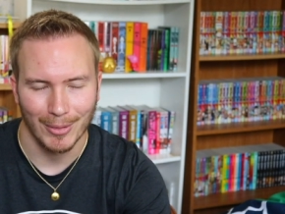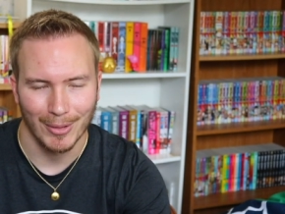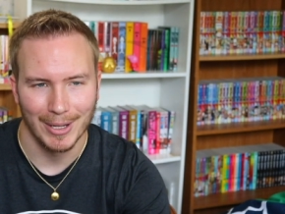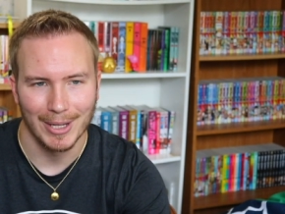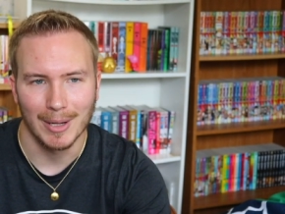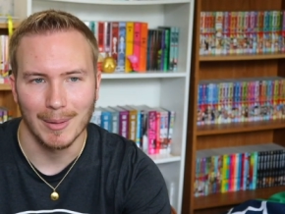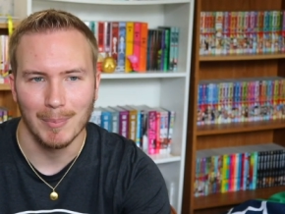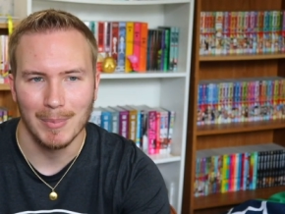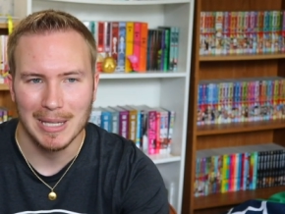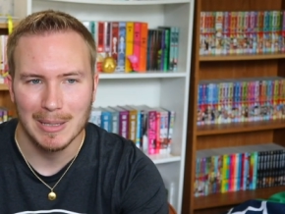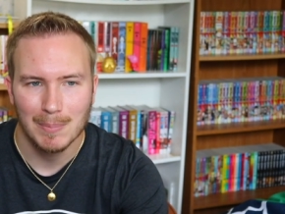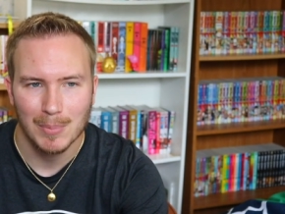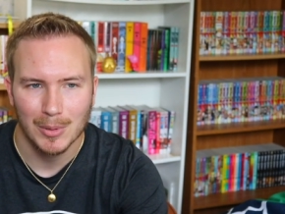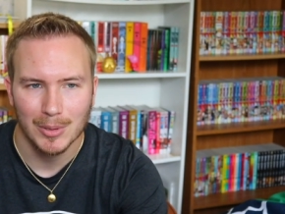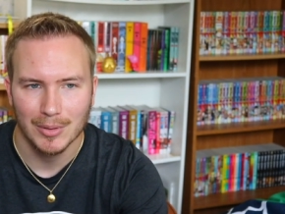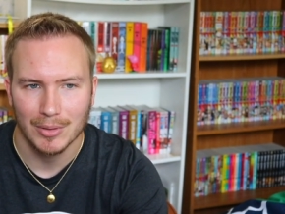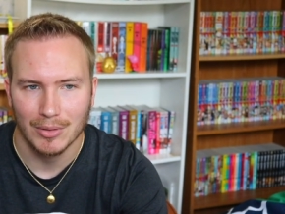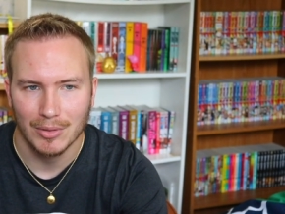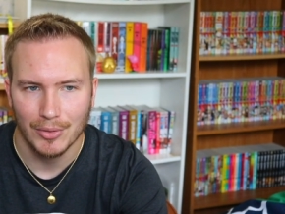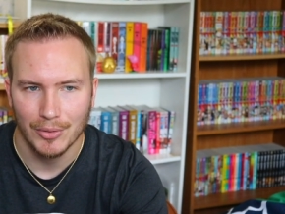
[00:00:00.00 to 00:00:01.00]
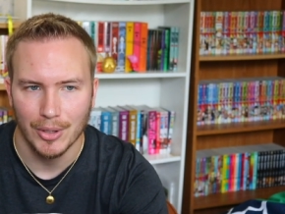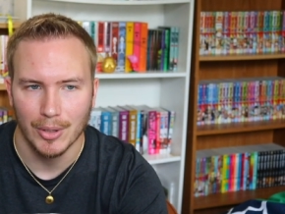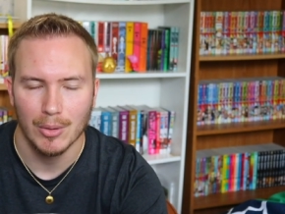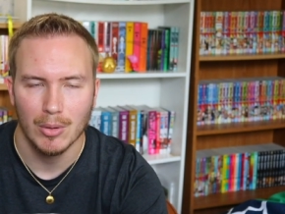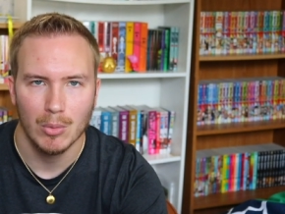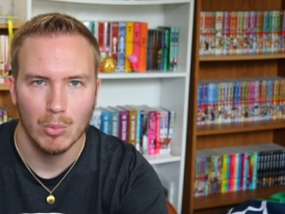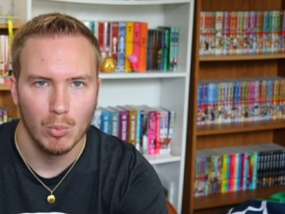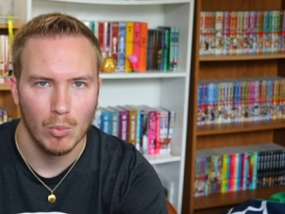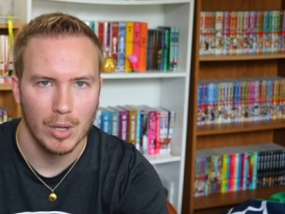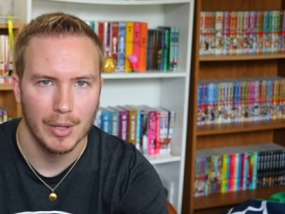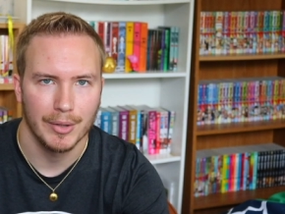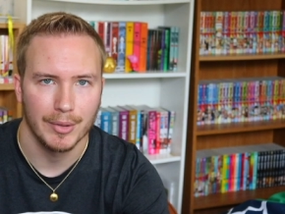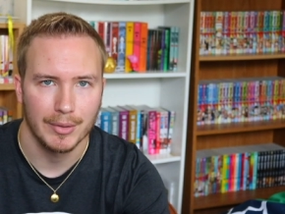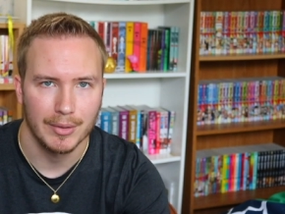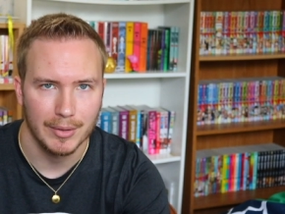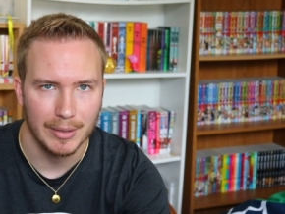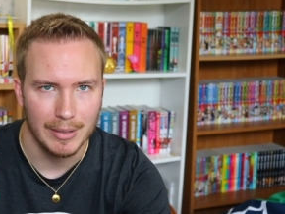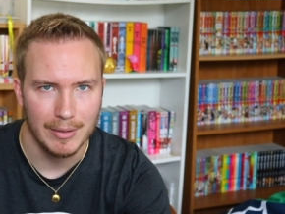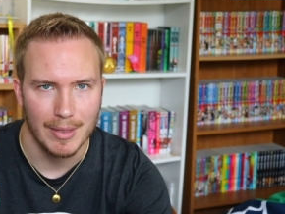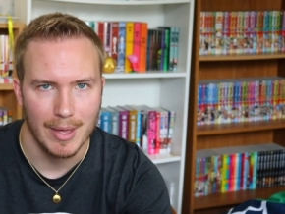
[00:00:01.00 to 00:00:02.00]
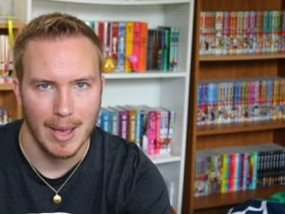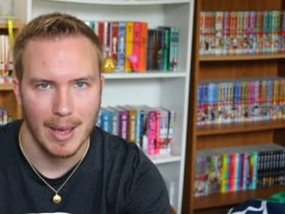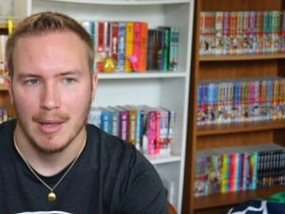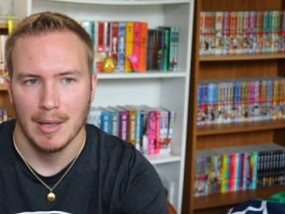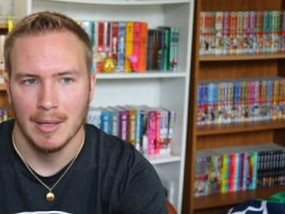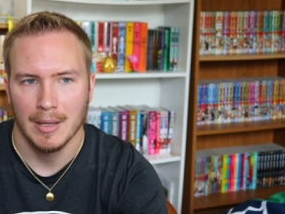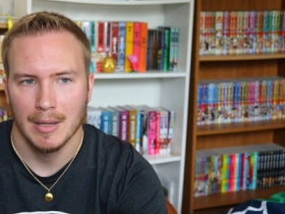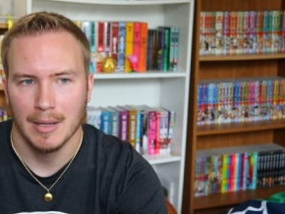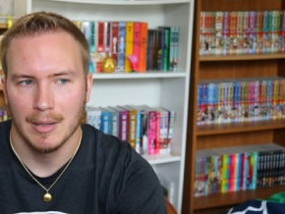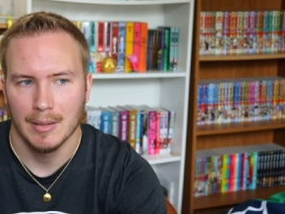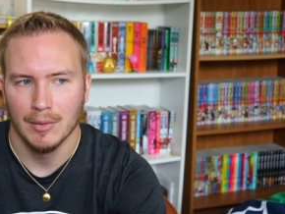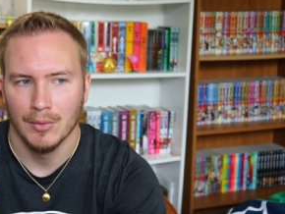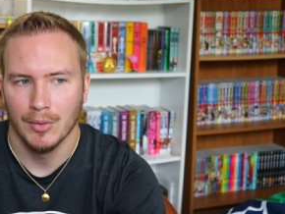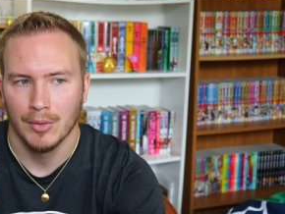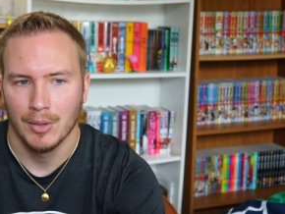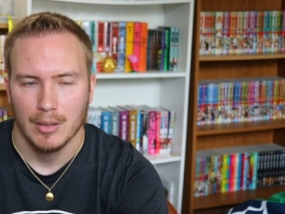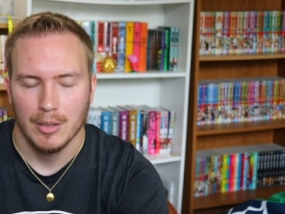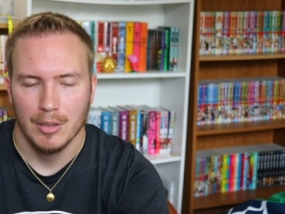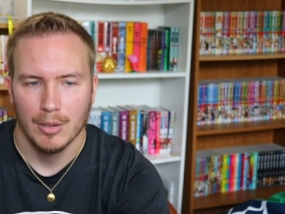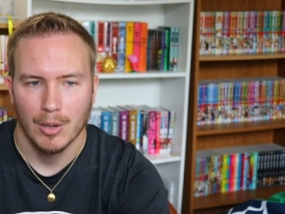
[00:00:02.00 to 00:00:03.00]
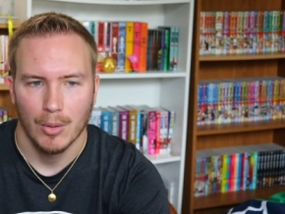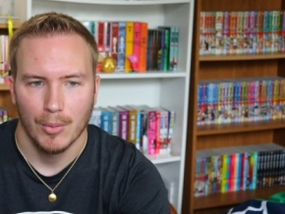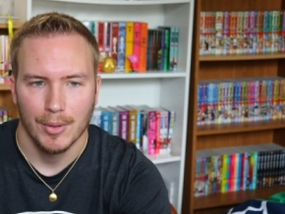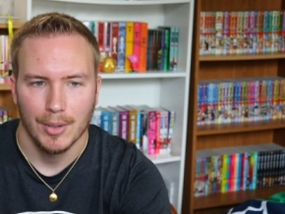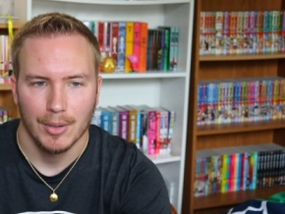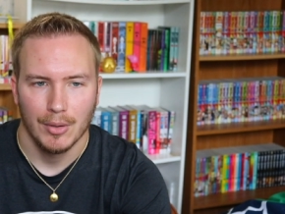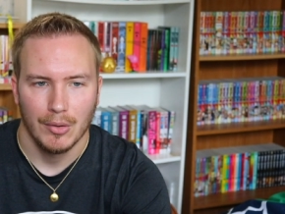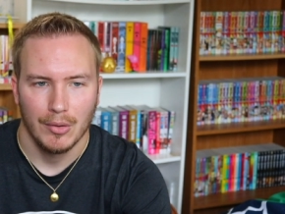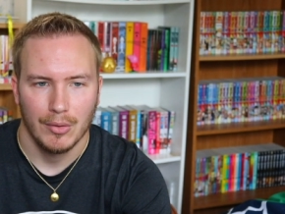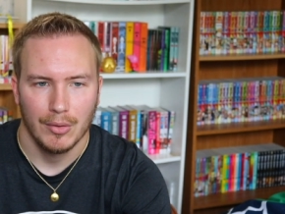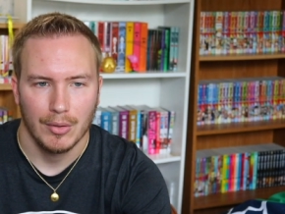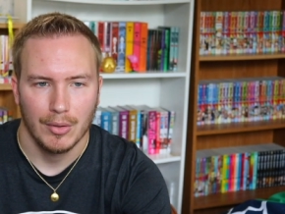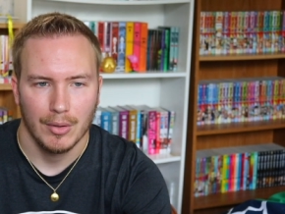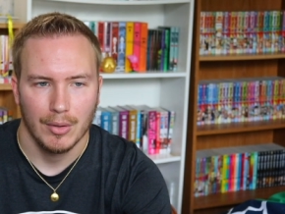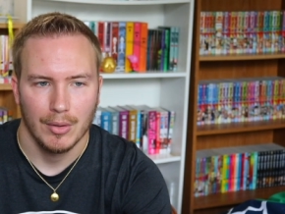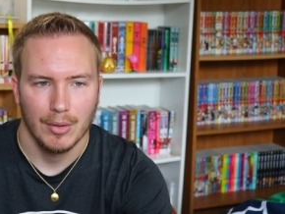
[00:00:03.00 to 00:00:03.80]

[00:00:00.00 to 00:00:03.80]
Like people still want to see that. And you know, there's